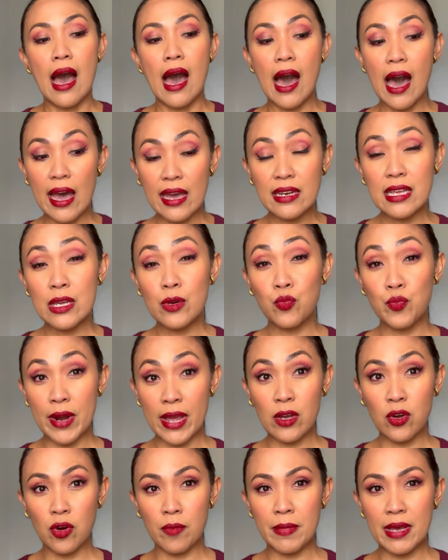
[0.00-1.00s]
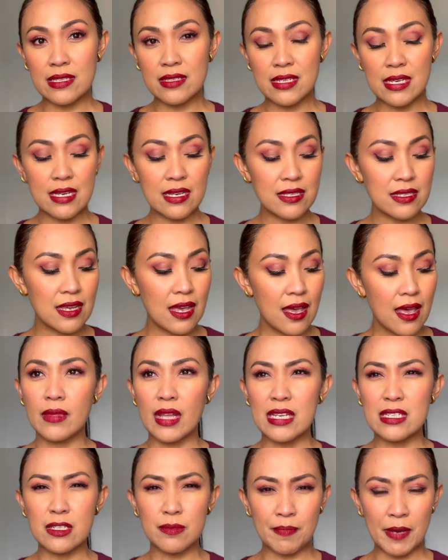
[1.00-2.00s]
highly recommend it,
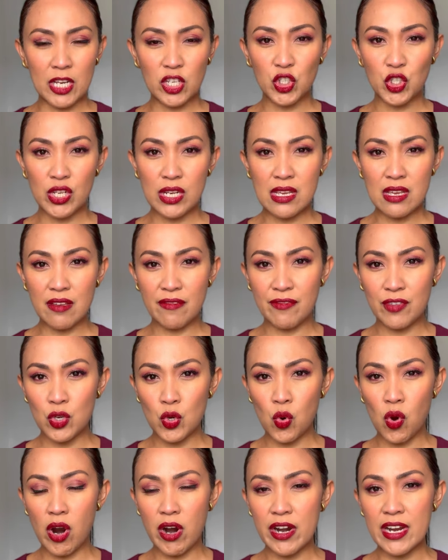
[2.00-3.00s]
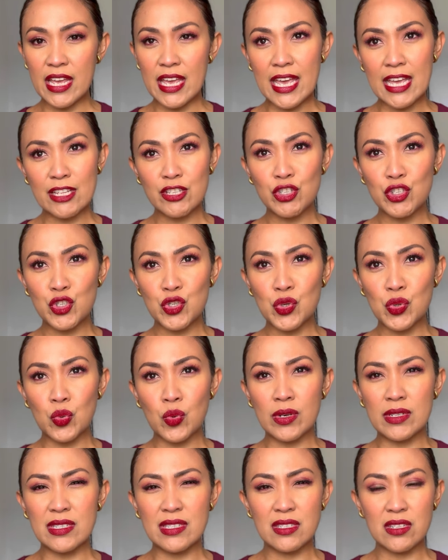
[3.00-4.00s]
especially if you are
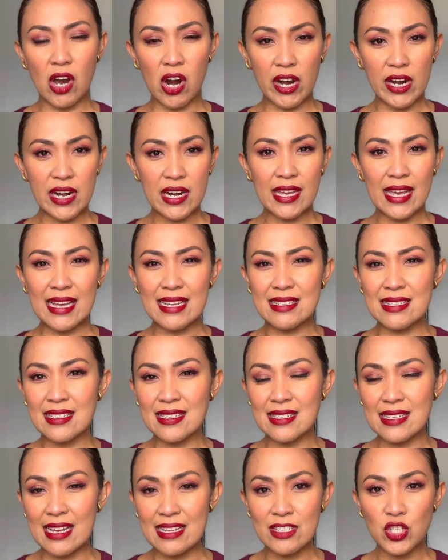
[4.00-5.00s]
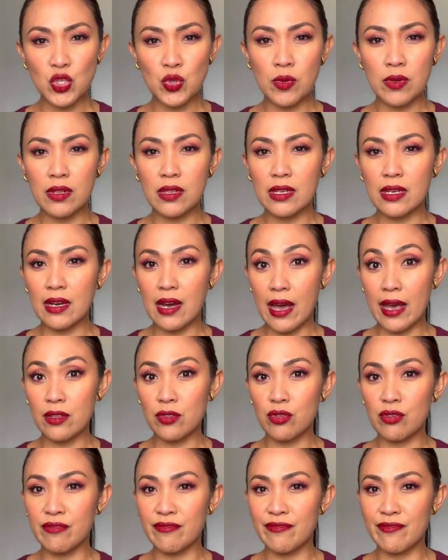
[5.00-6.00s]
into a dark and sensual
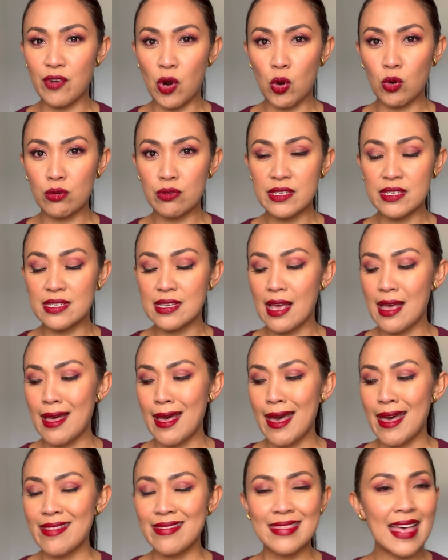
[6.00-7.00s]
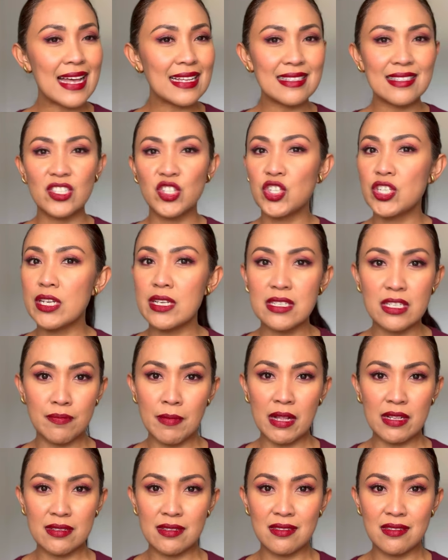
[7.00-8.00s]
kind of rose that just
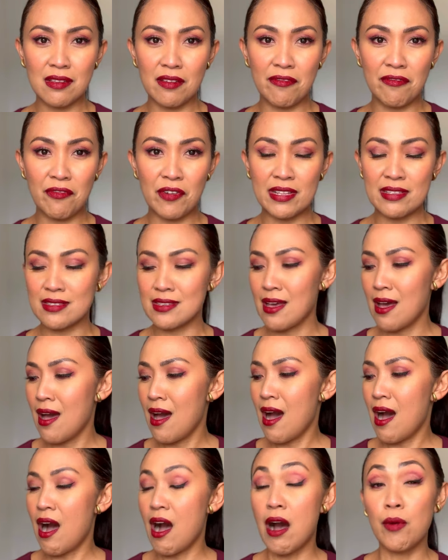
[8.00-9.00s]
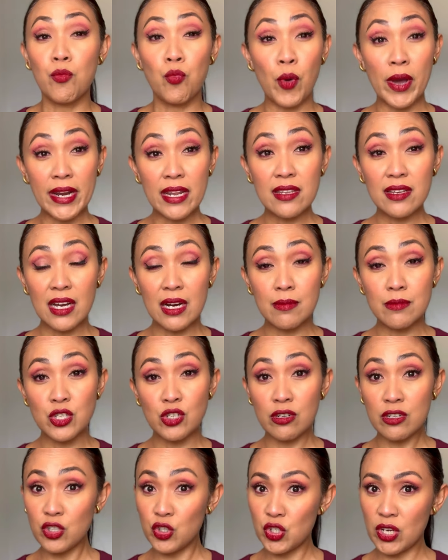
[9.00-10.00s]
smells different. Um, when it comes
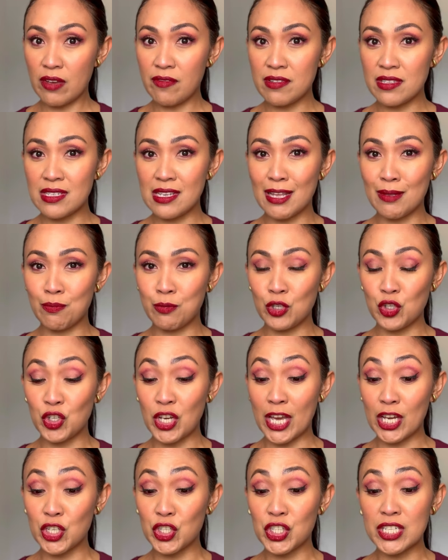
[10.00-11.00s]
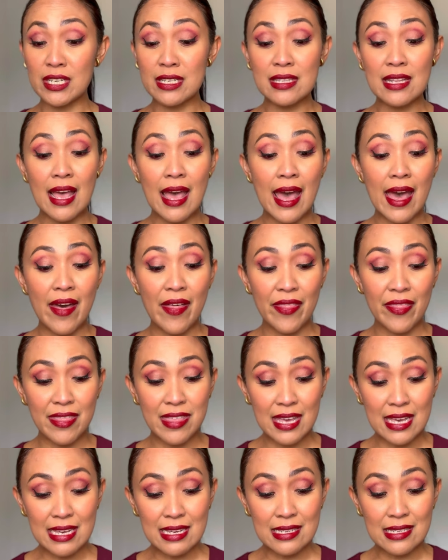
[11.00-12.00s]
to longevity and projection,
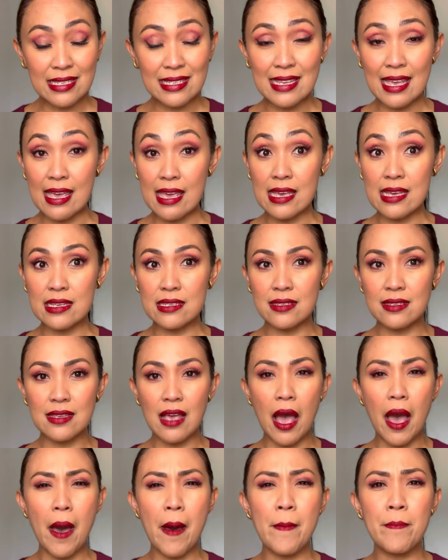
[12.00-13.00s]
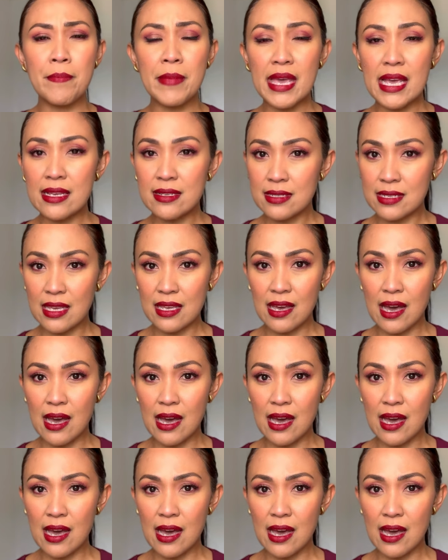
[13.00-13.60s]
this is amazing,